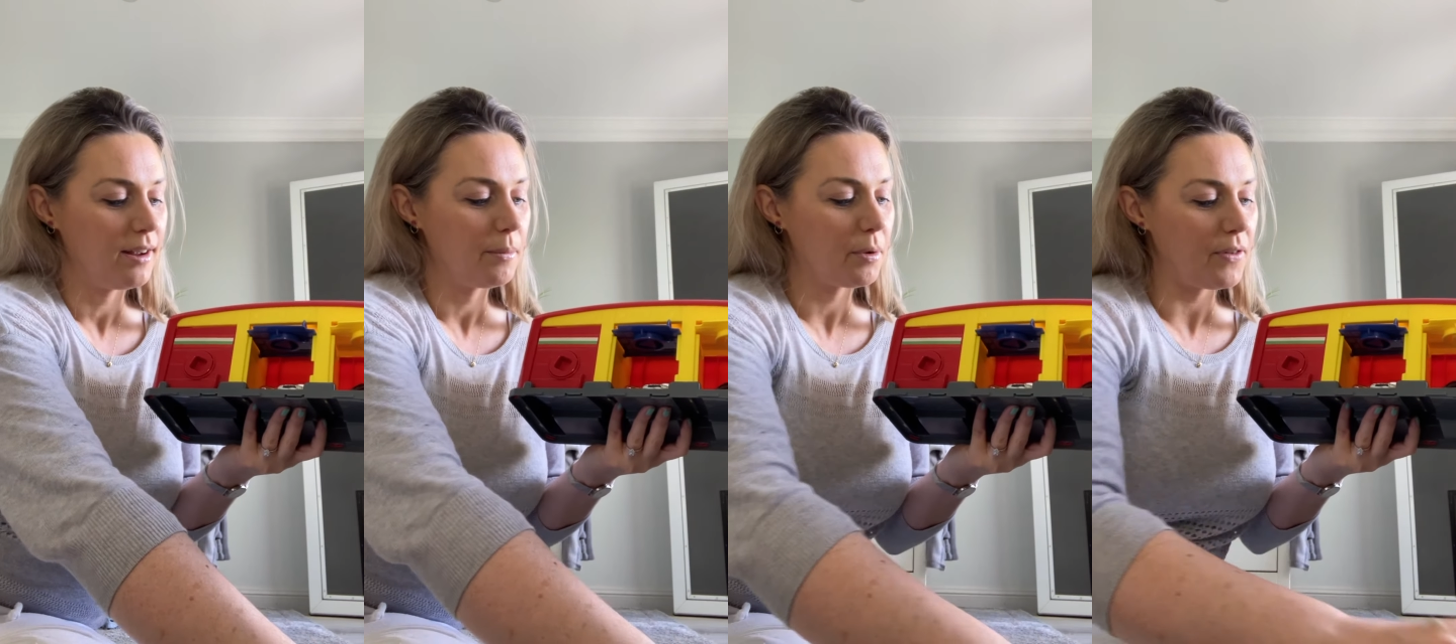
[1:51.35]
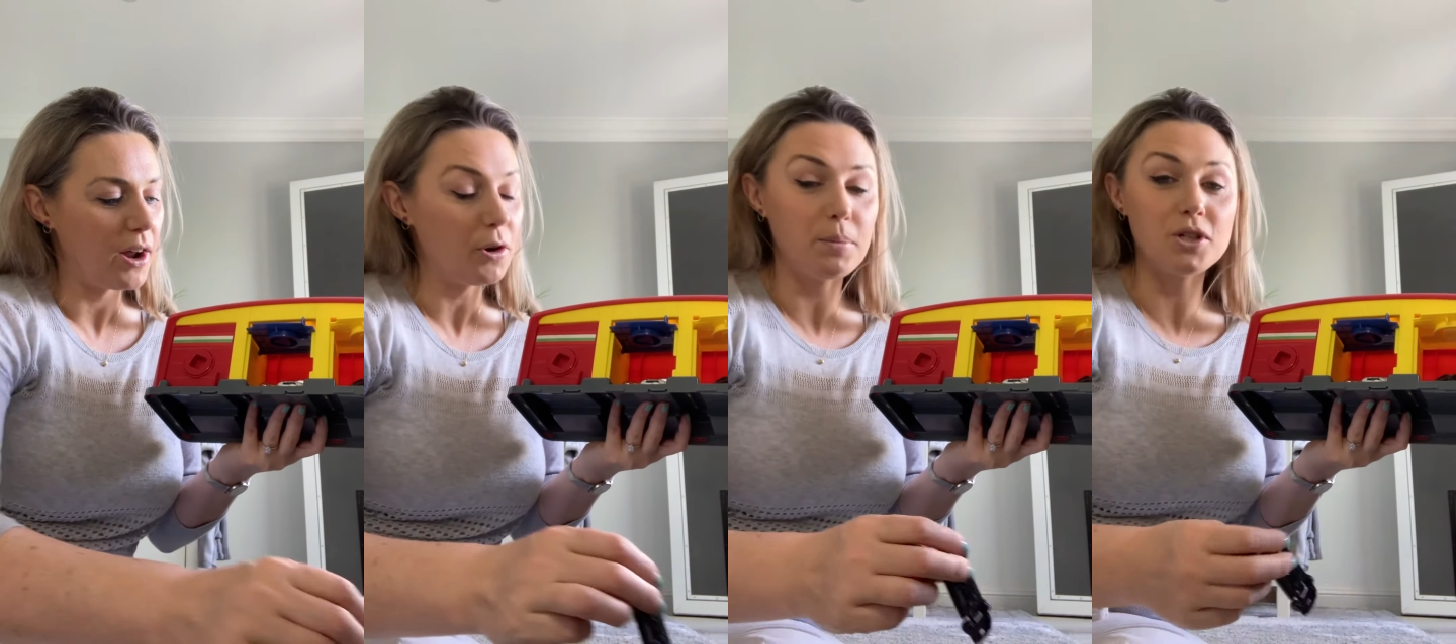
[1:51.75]
Provide
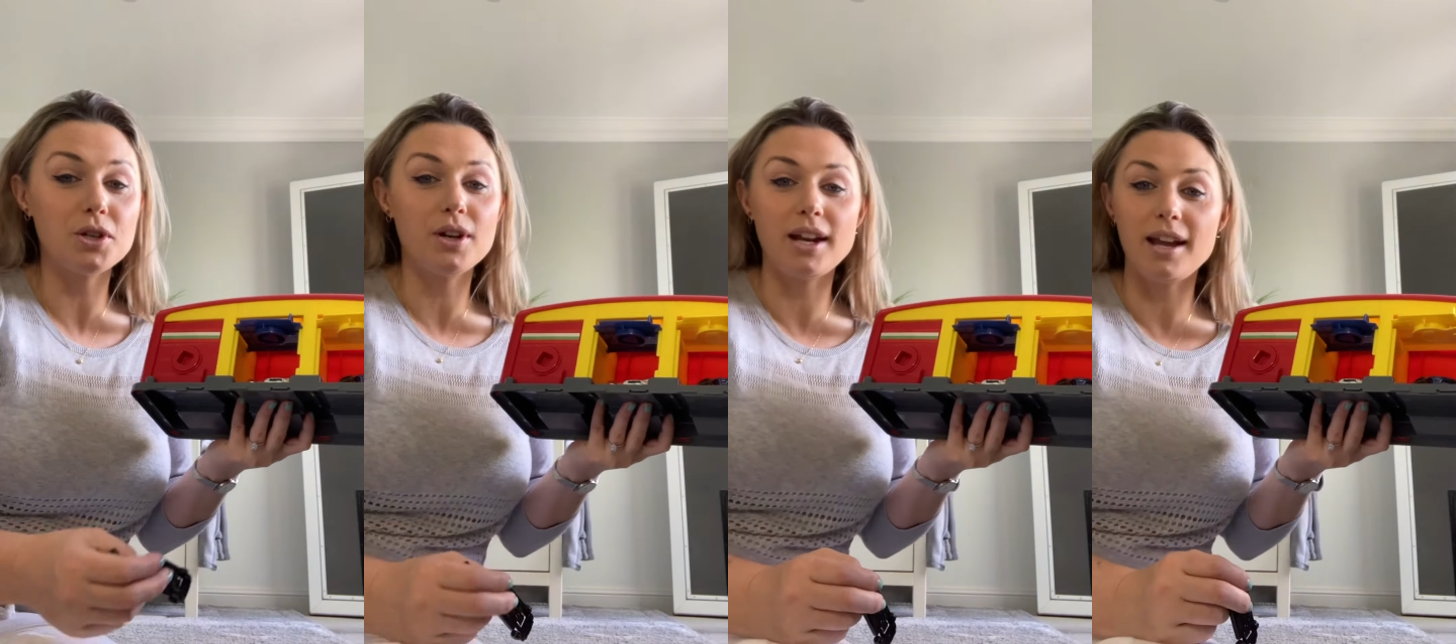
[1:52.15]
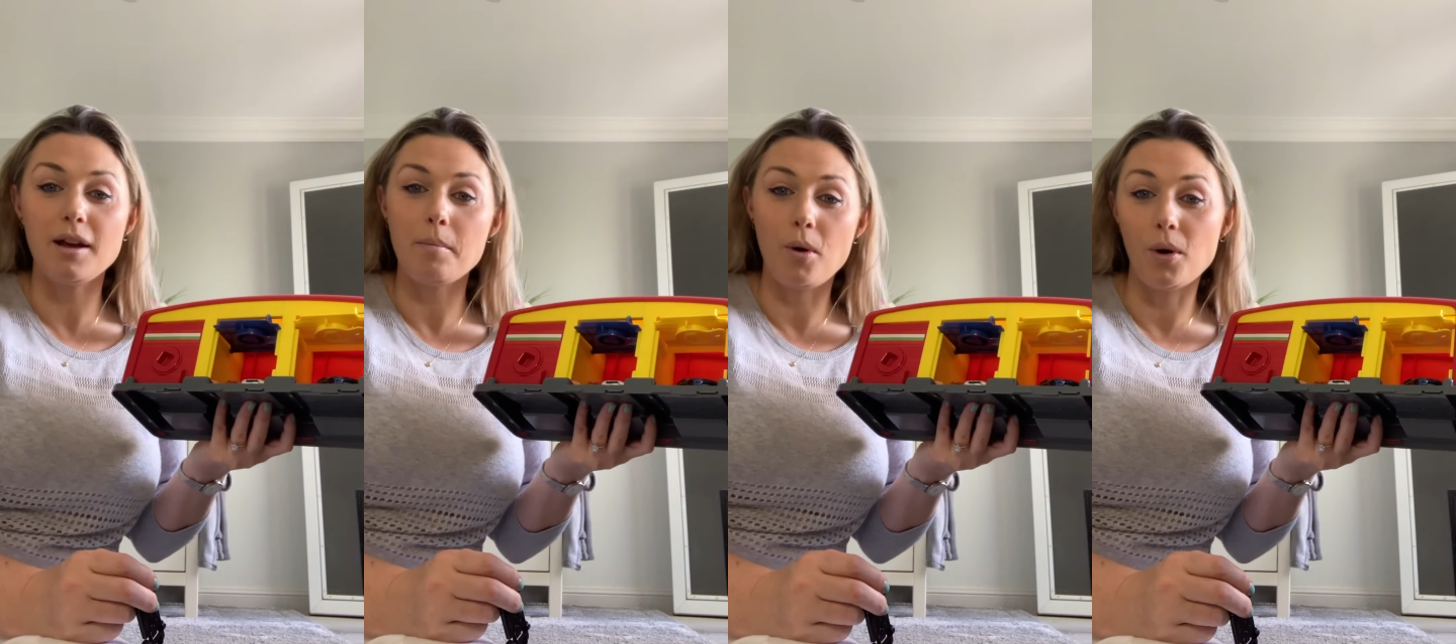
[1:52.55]
opportunity,
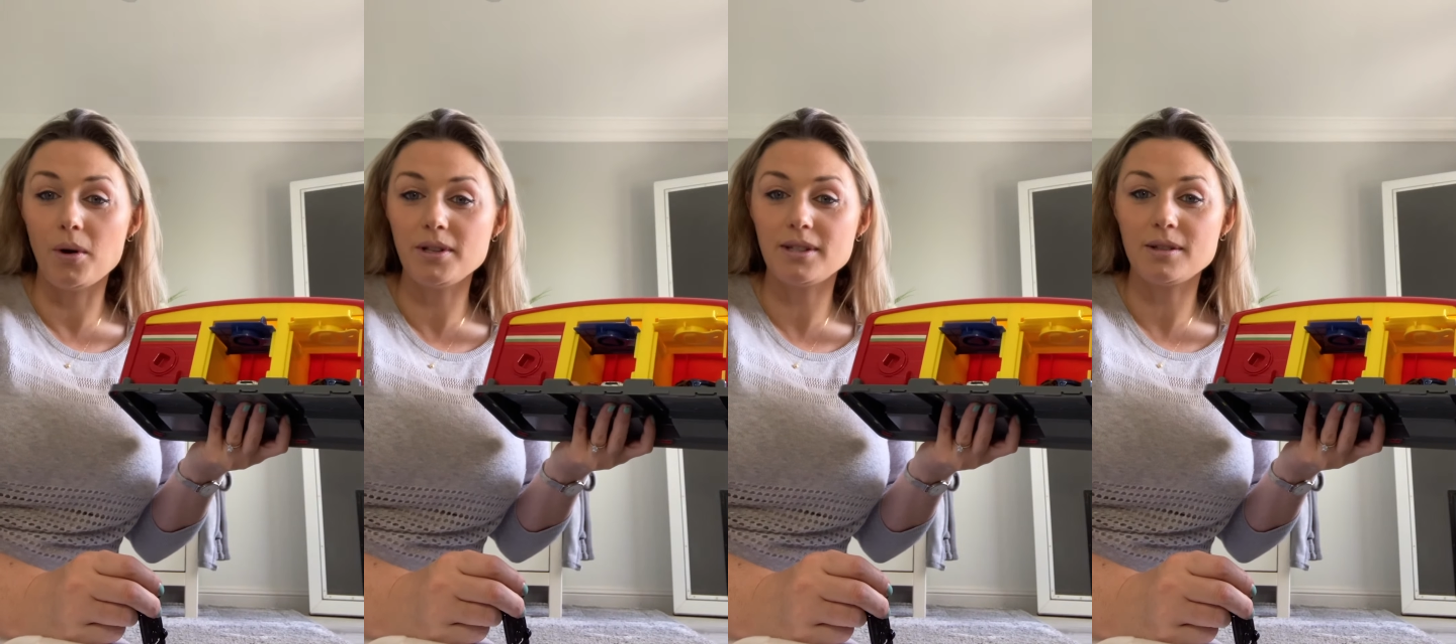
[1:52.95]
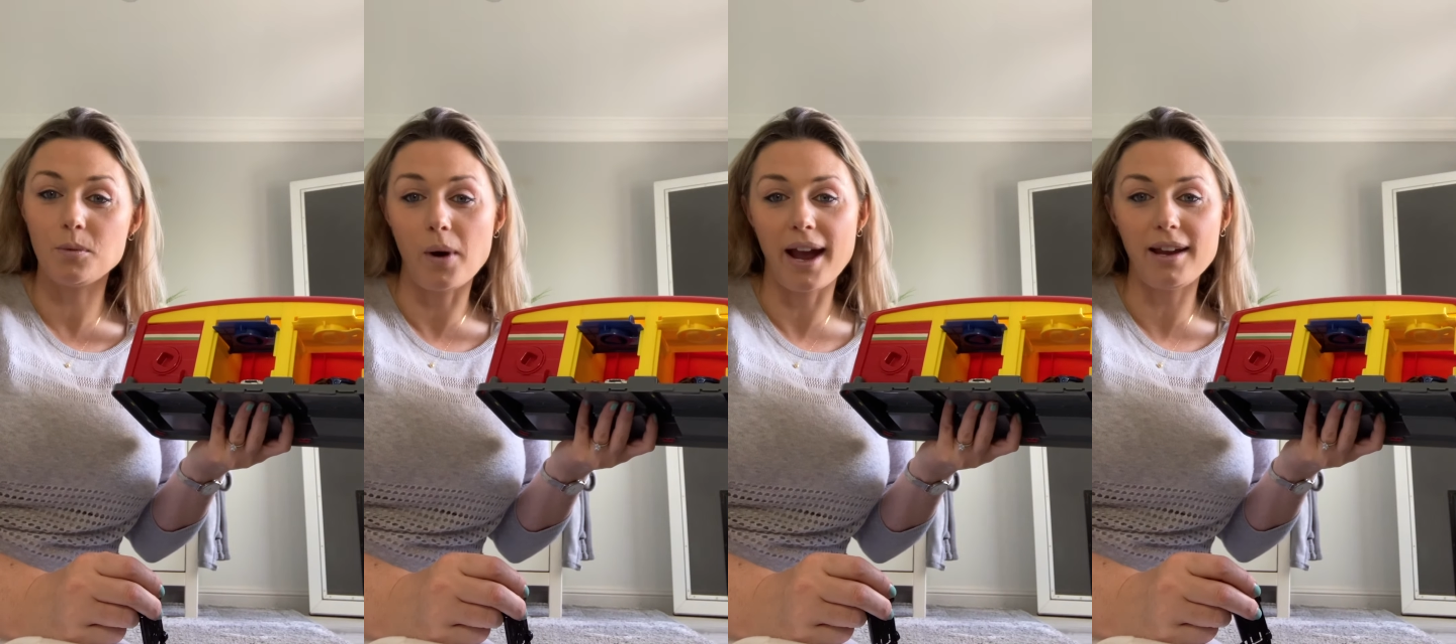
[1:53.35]
pause,
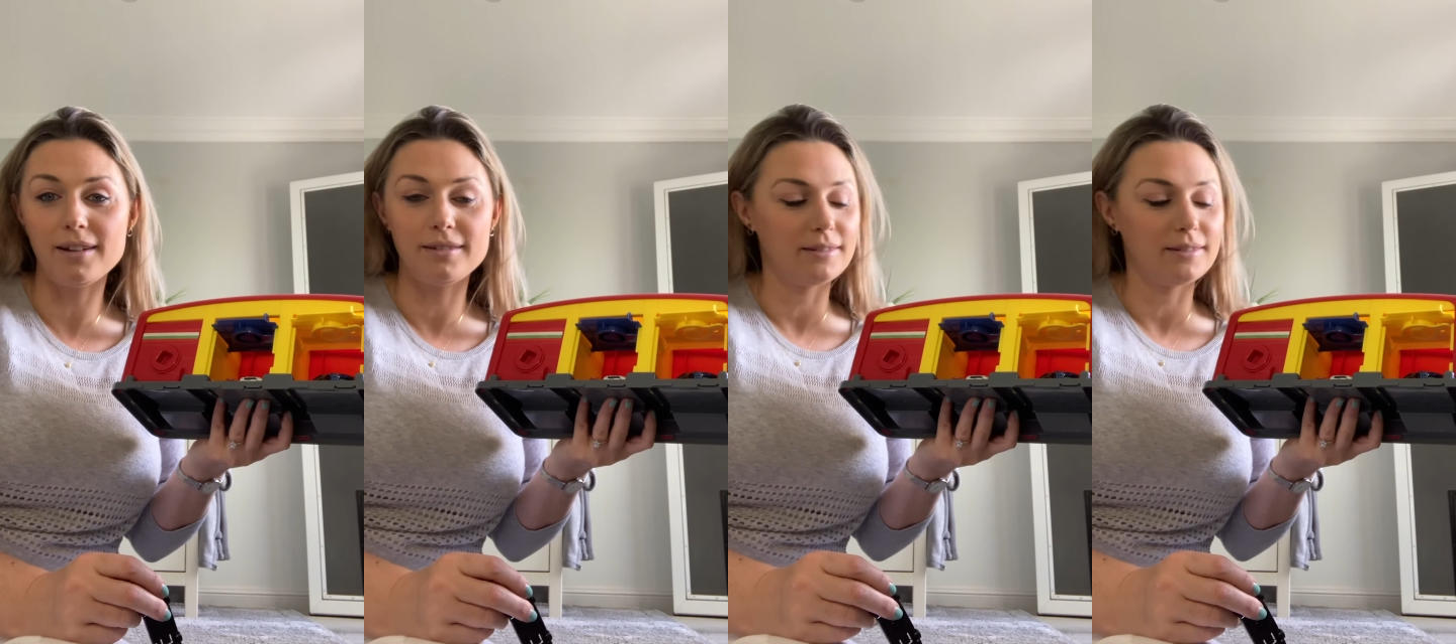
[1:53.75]
wait.